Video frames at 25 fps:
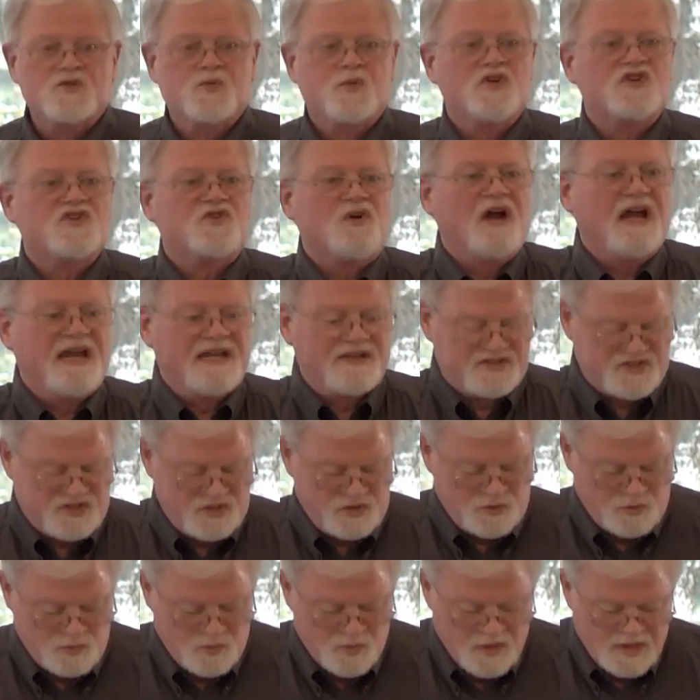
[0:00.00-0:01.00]
And since we're
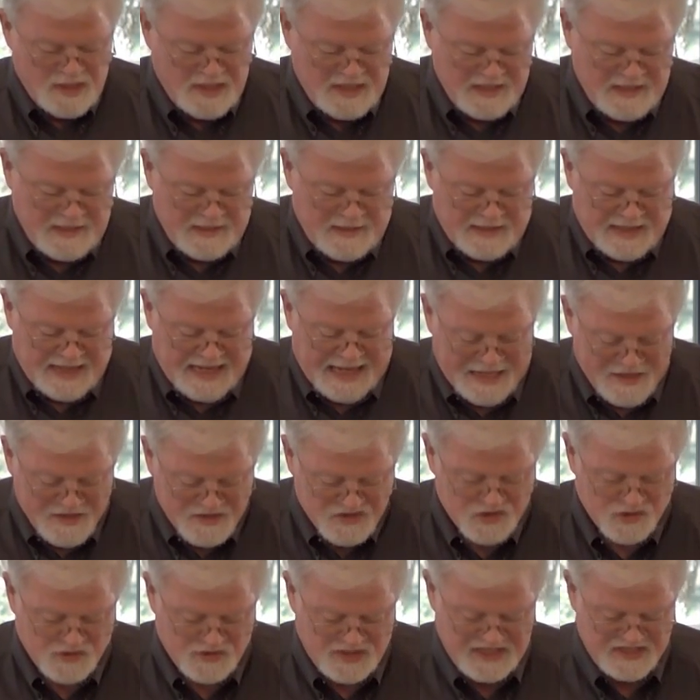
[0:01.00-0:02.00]
trying to
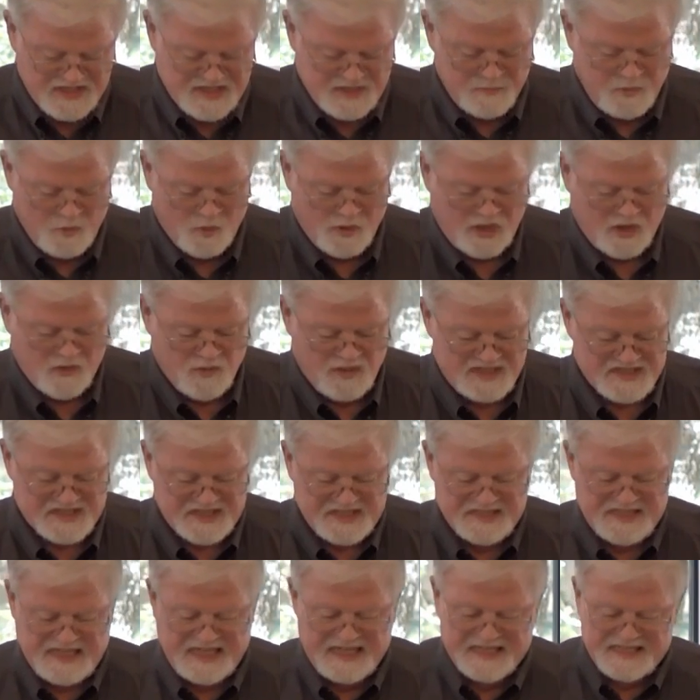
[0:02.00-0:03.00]
answer these
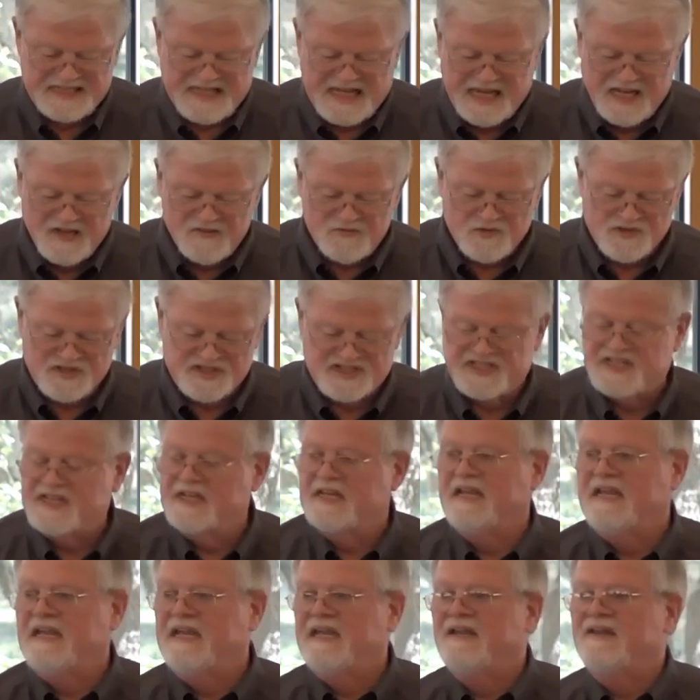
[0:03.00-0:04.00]
important questions, it's
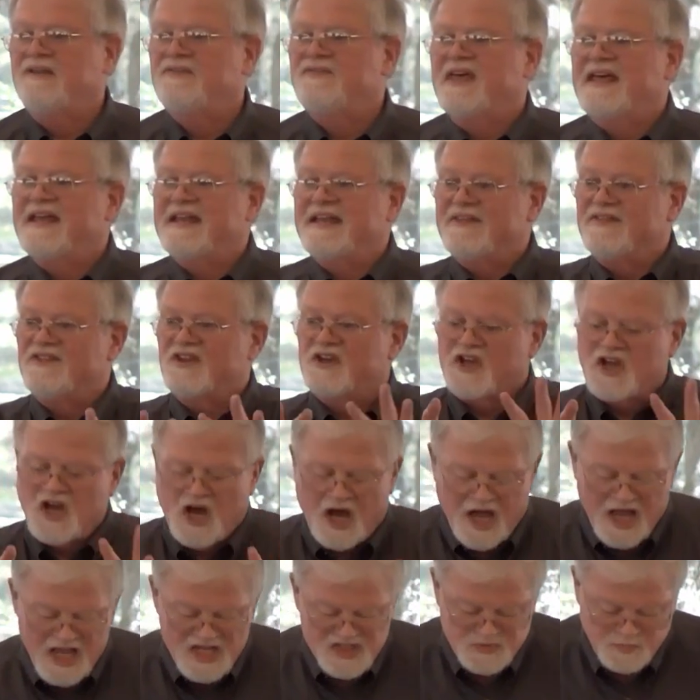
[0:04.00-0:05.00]
interesting that
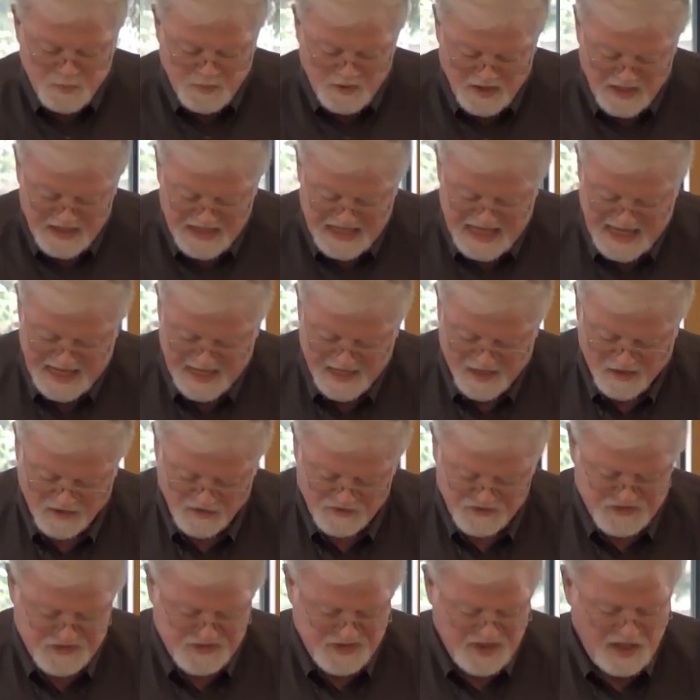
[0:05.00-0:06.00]
in the gospel
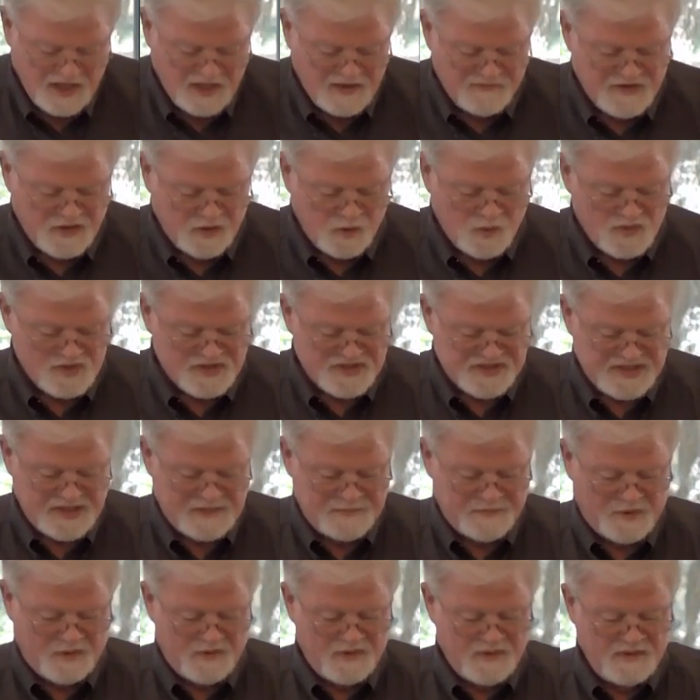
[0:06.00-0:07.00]
accounts of the
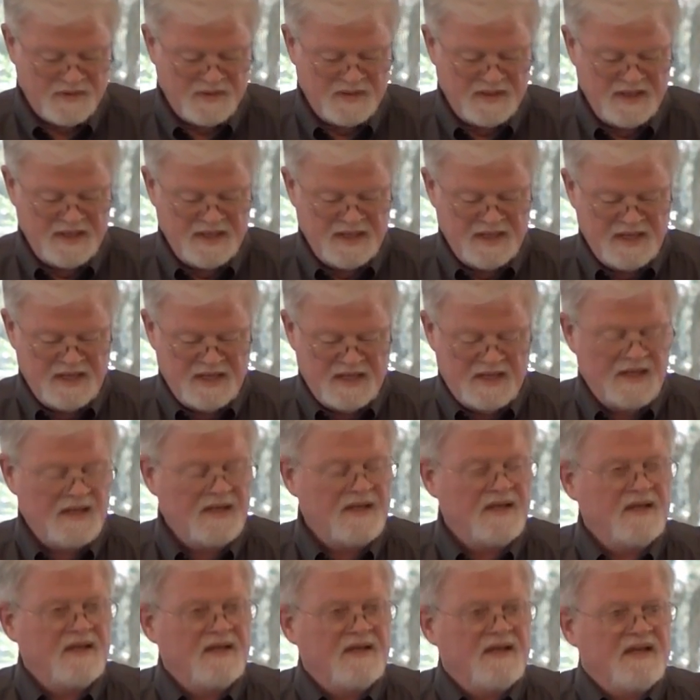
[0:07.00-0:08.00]
Lord's Supper,
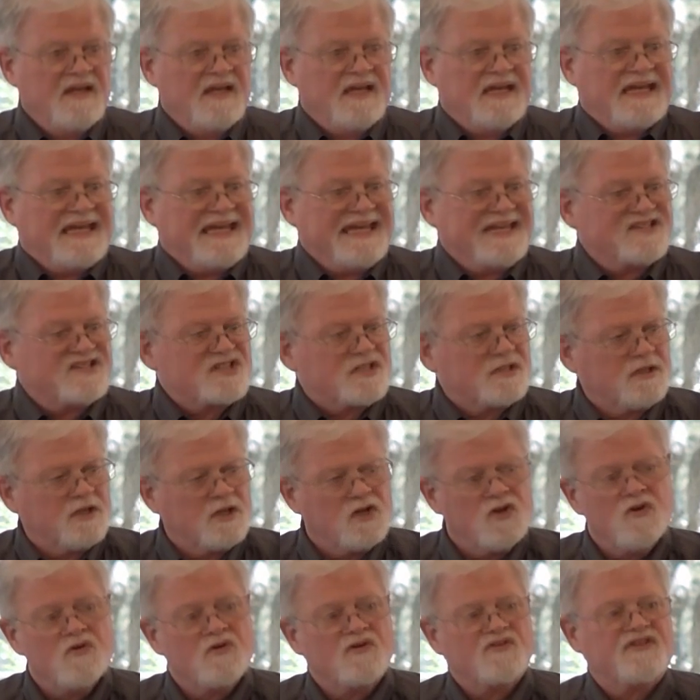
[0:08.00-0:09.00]

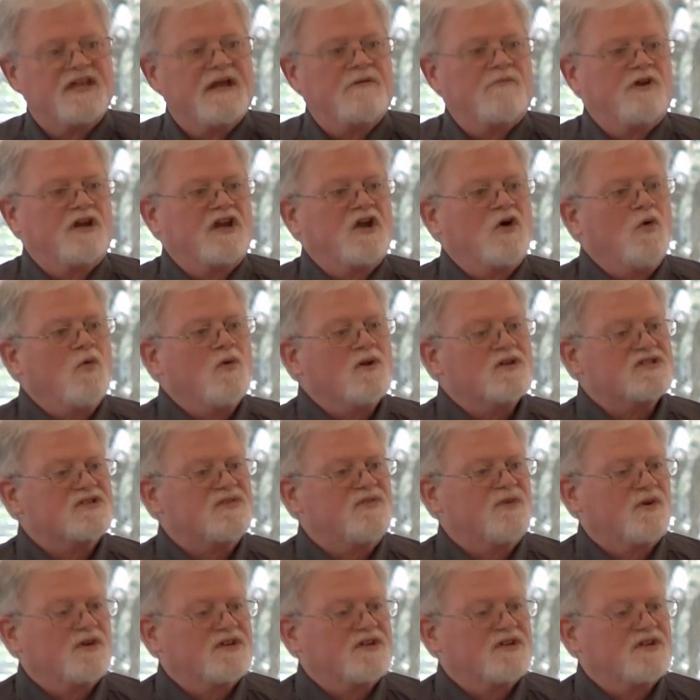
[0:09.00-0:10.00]
it's Luke that
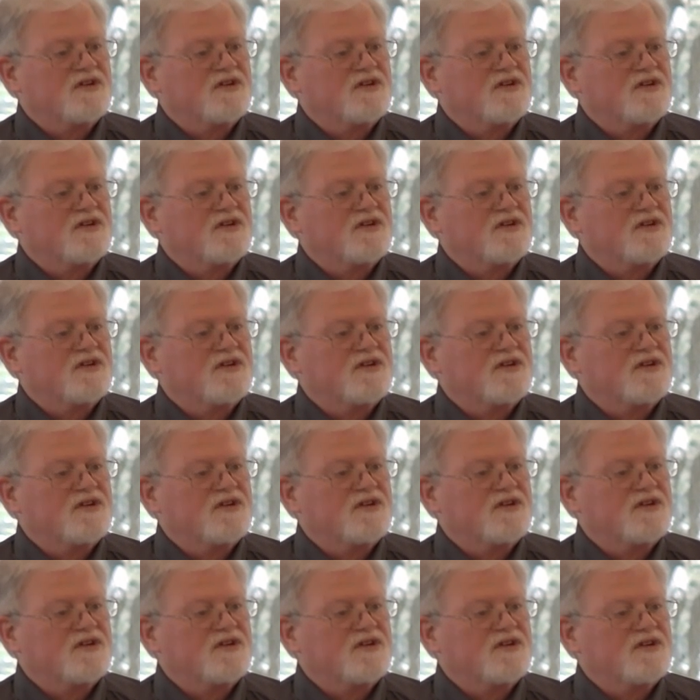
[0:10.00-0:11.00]
records for us some
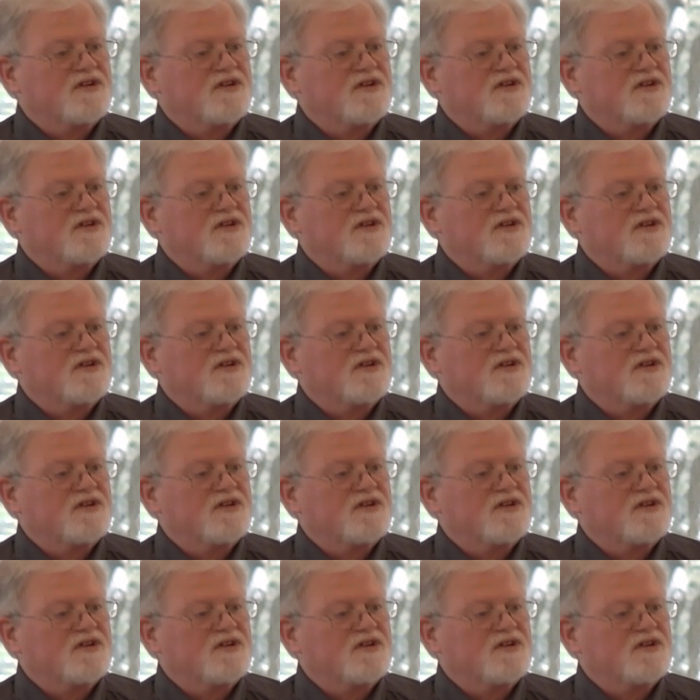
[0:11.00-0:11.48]
interesting